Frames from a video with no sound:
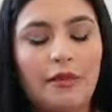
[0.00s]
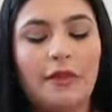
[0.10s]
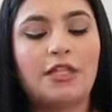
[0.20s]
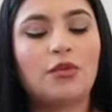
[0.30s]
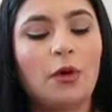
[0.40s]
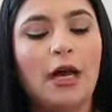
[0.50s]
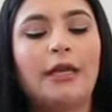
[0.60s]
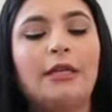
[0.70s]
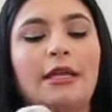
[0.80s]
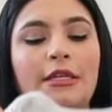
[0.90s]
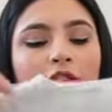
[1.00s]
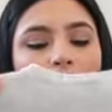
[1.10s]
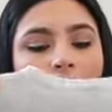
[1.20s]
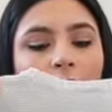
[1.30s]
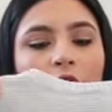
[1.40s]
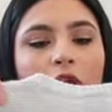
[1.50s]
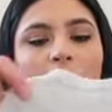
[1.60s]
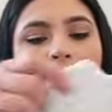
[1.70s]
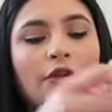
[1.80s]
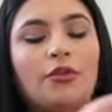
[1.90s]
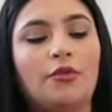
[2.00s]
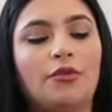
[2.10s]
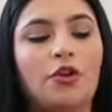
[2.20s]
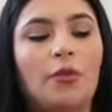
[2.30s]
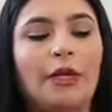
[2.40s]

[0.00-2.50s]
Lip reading: This one is super gender neutral,